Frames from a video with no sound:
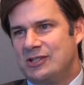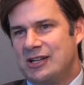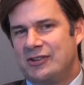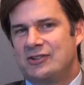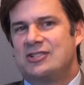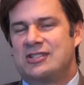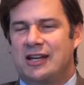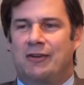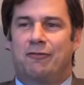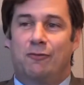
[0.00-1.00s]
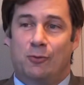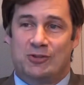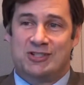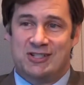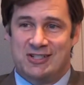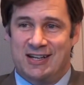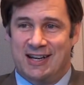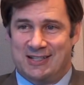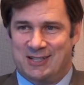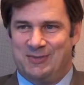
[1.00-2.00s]
each other, and she's kind of forced to sit
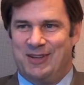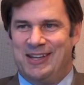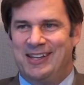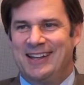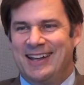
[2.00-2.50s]
next to me.